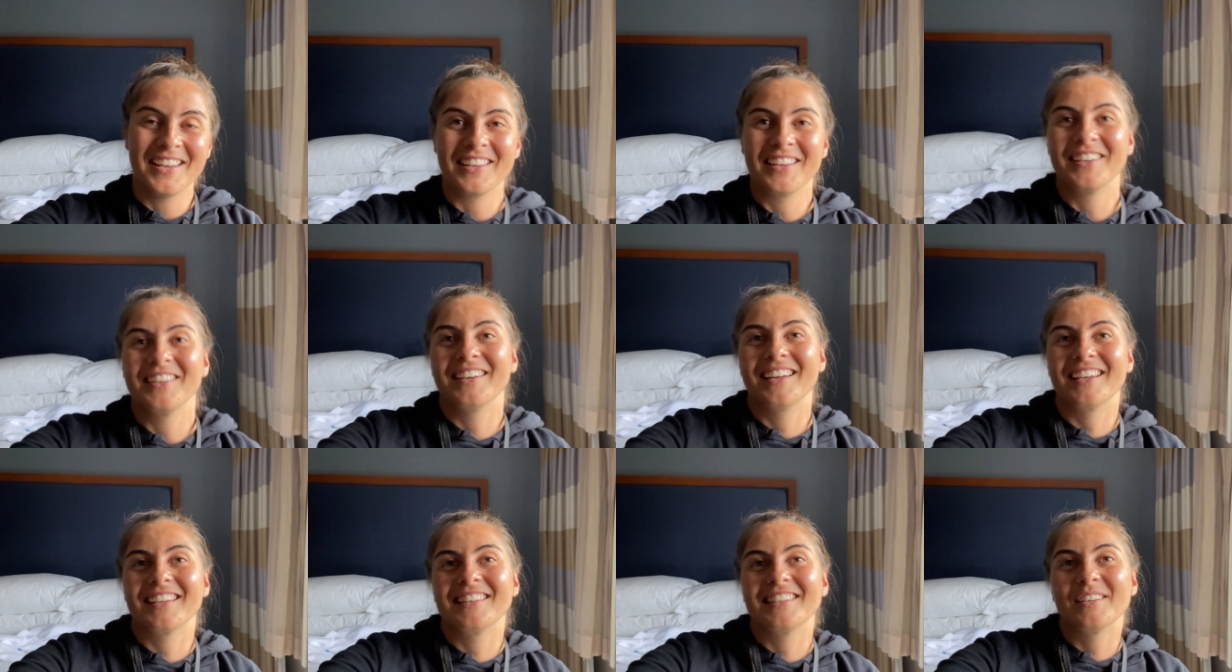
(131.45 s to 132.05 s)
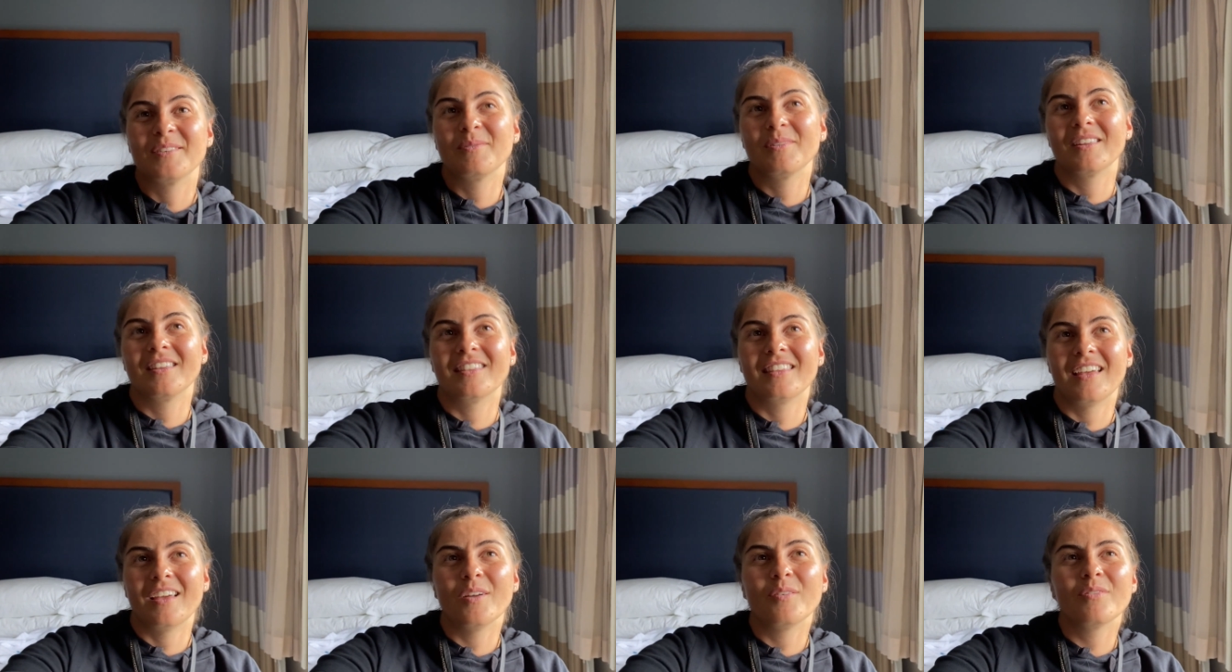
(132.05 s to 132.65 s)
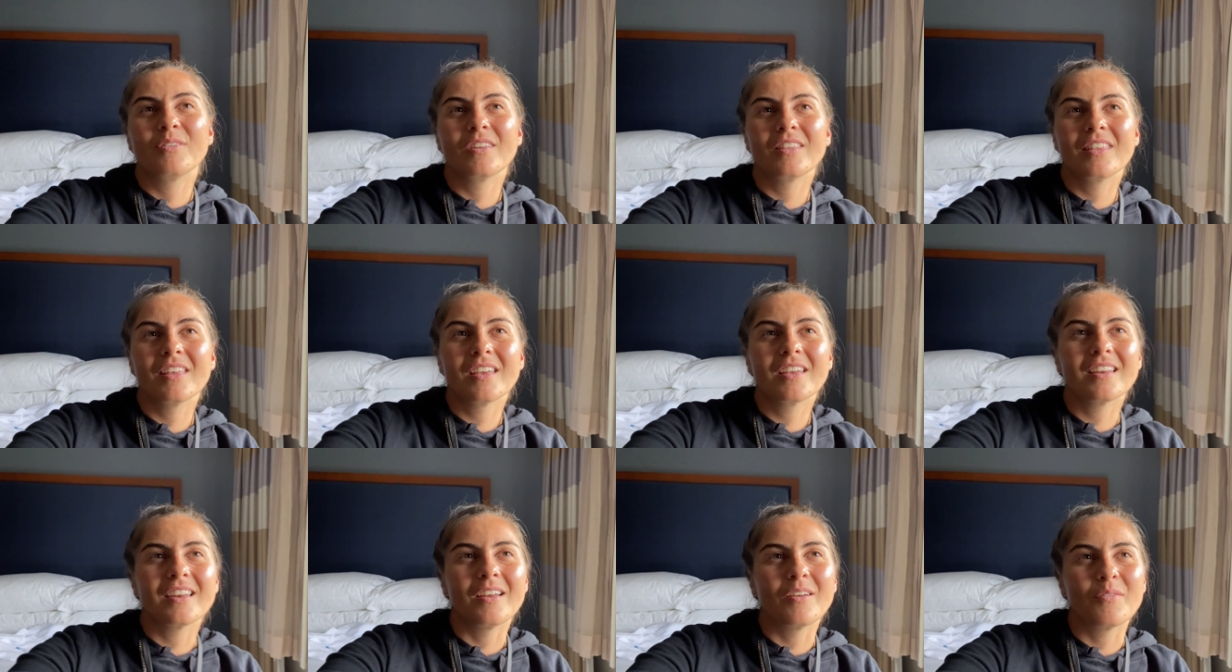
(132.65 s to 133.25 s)
connected with
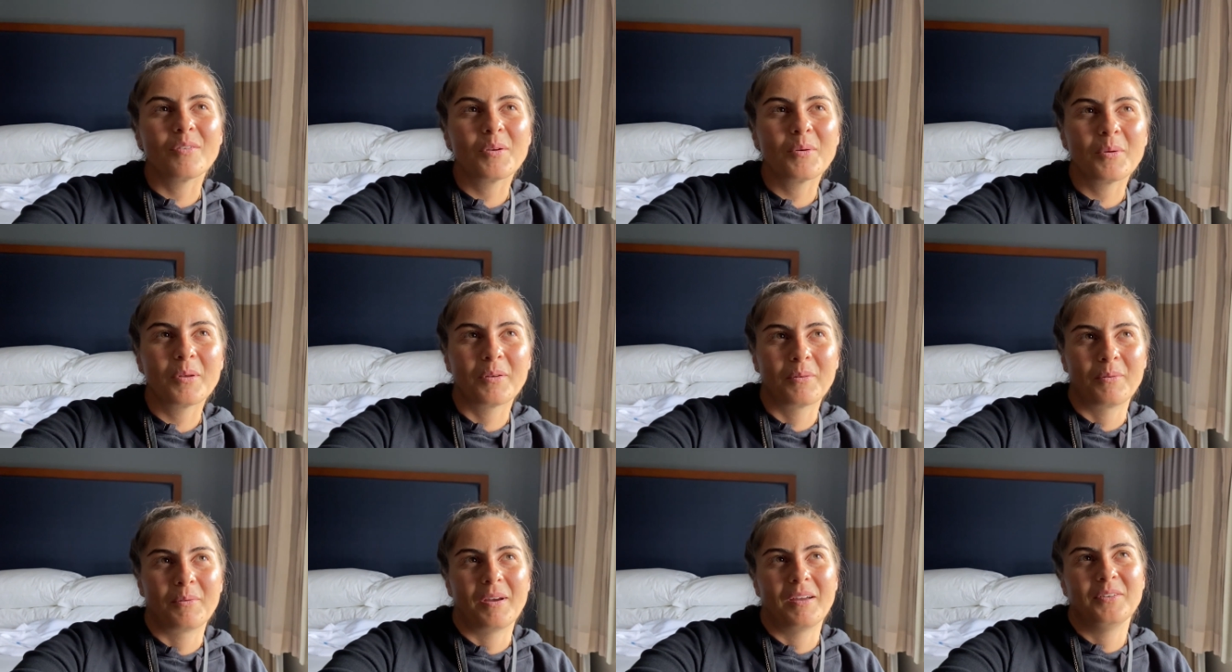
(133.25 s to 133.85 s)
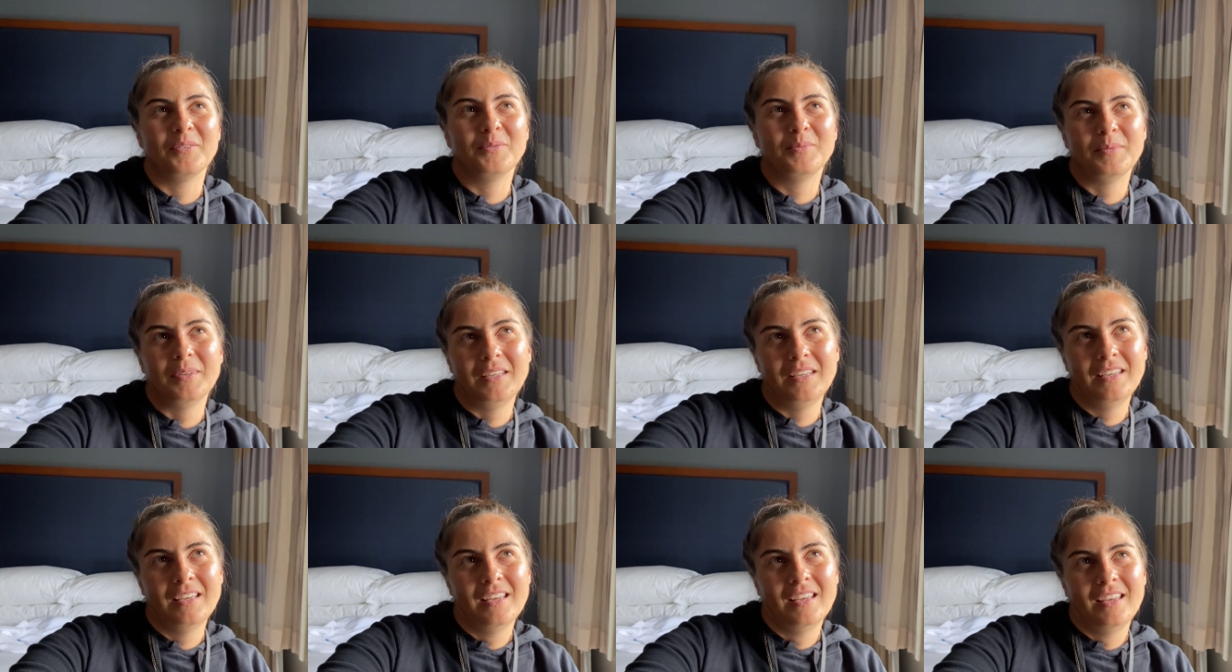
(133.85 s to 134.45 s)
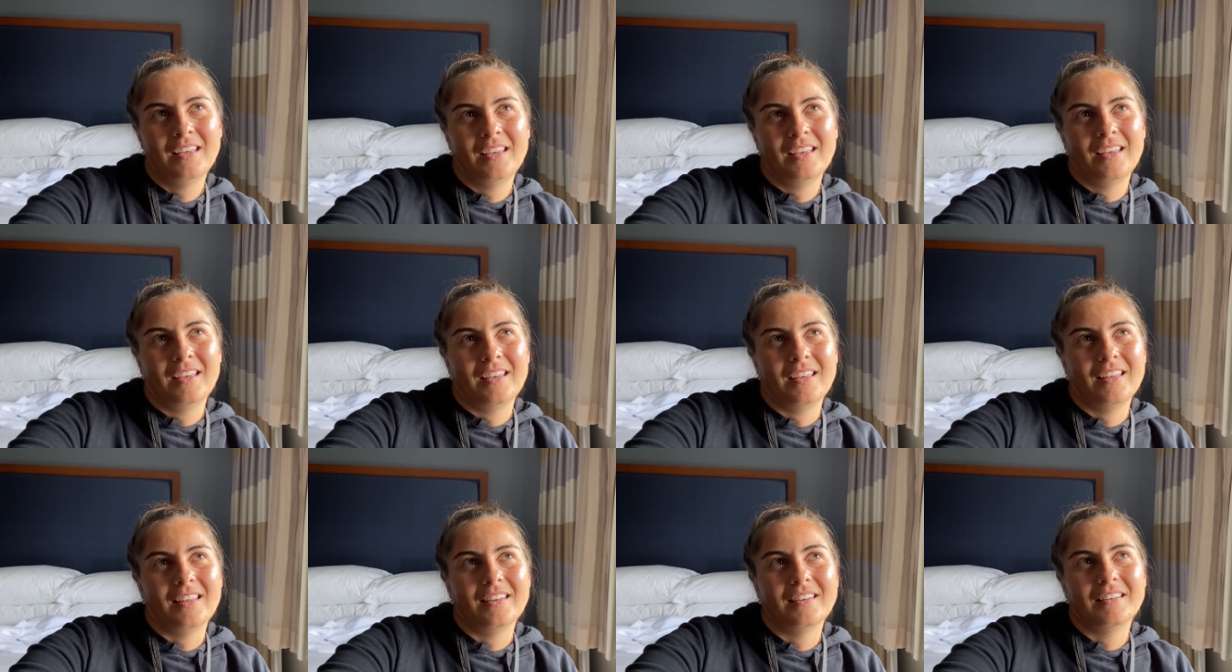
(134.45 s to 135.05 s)
everything and everyone around me
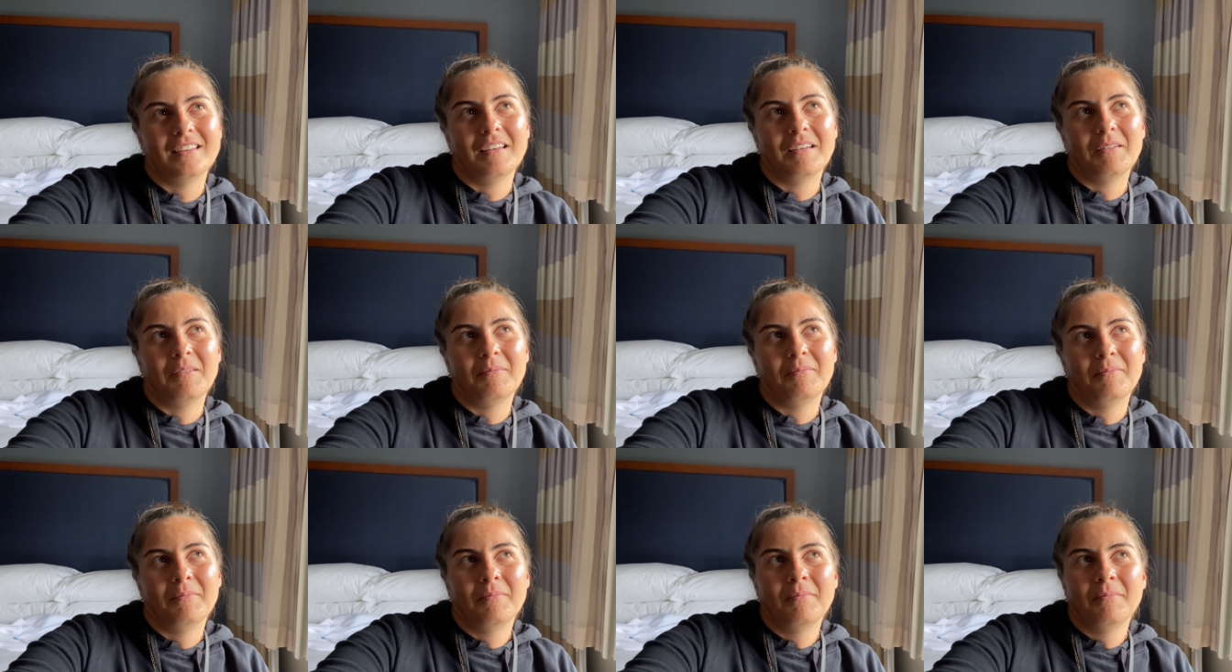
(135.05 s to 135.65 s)
and um,